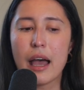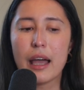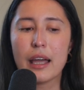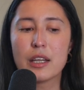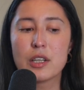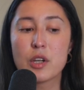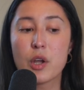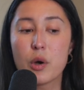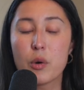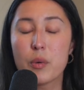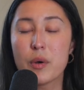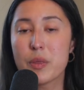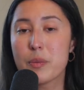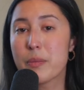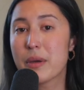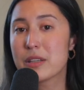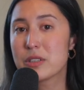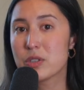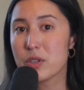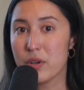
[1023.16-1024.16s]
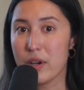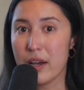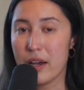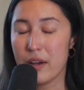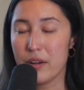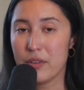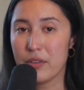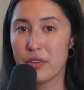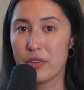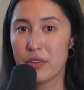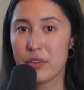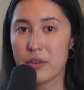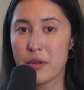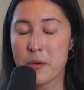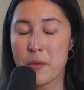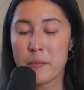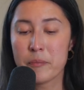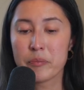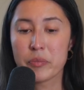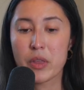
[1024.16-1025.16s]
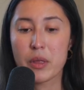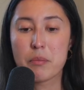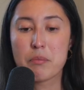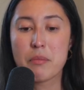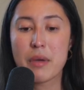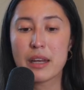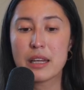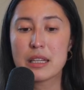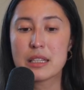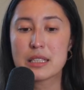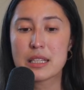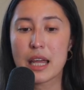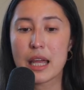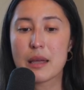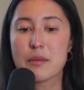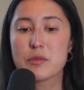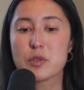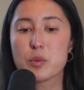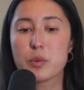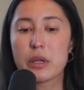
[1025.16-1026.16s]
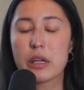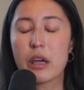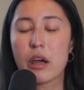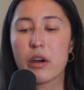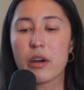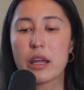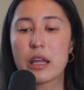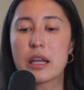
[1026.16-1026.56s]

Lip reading: I know with mental health, many times we are